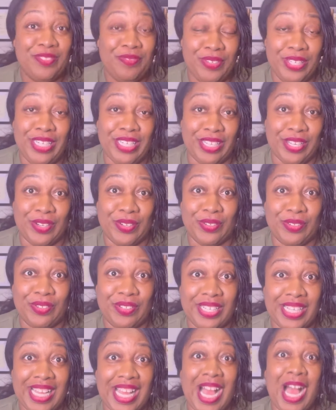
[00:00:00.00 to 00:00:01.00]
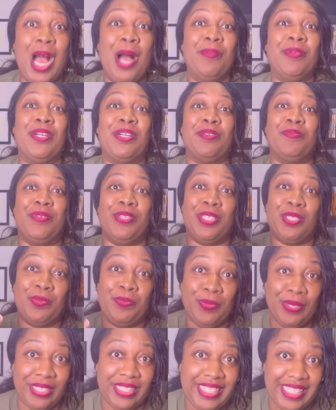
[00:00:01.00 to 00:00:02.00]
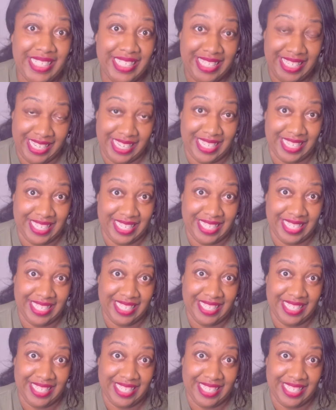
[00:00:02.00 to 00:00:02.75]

video, I'm gonna be spilling the tea